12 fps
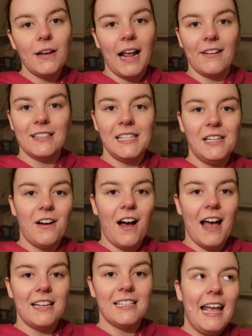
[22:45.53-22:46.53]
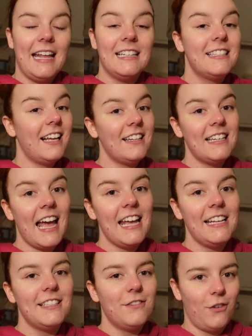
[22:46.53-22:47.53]
And I'll see you guys in
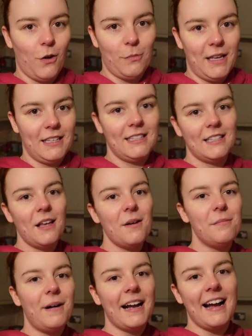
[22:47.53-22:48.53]
Sunday's vlogmas. Bye